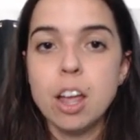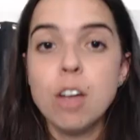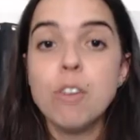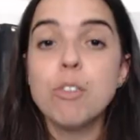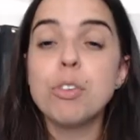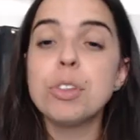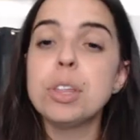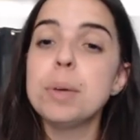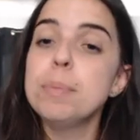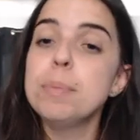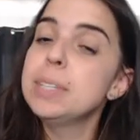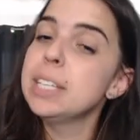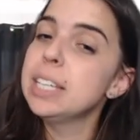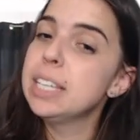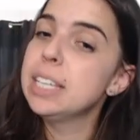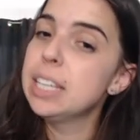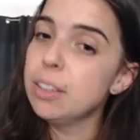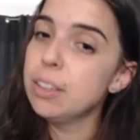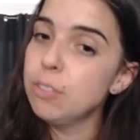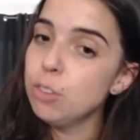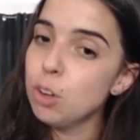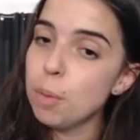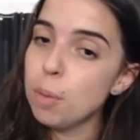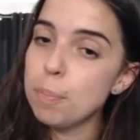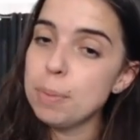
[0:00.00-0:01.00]
for them to
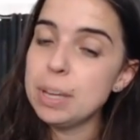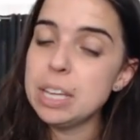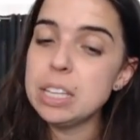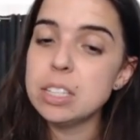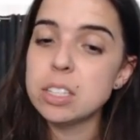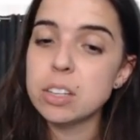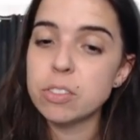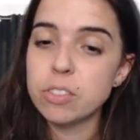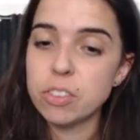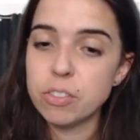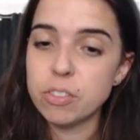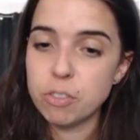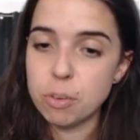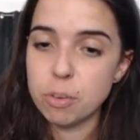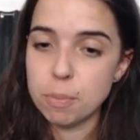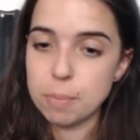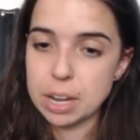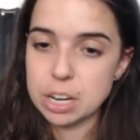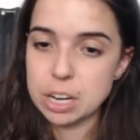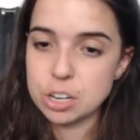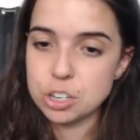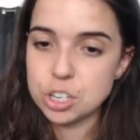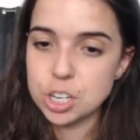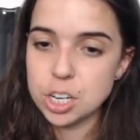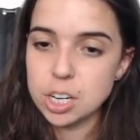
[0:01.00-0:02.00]
give you a piece of
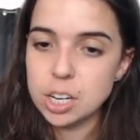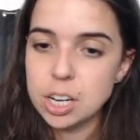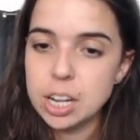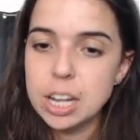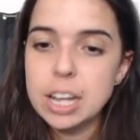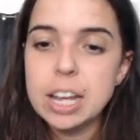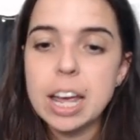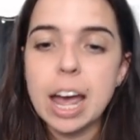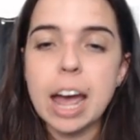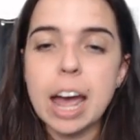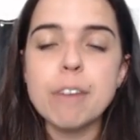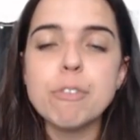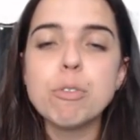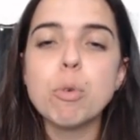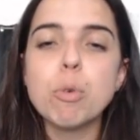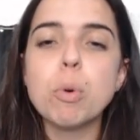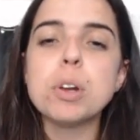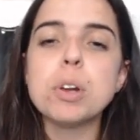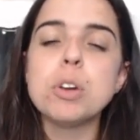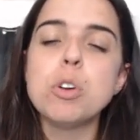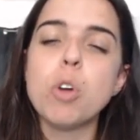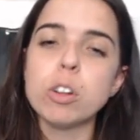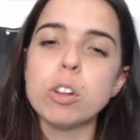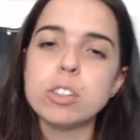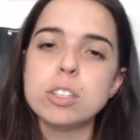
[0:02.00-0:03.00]
information and for
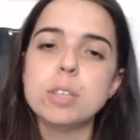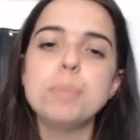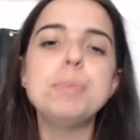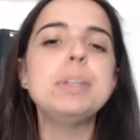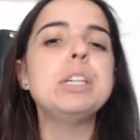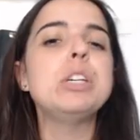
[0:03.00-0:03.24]
it not to be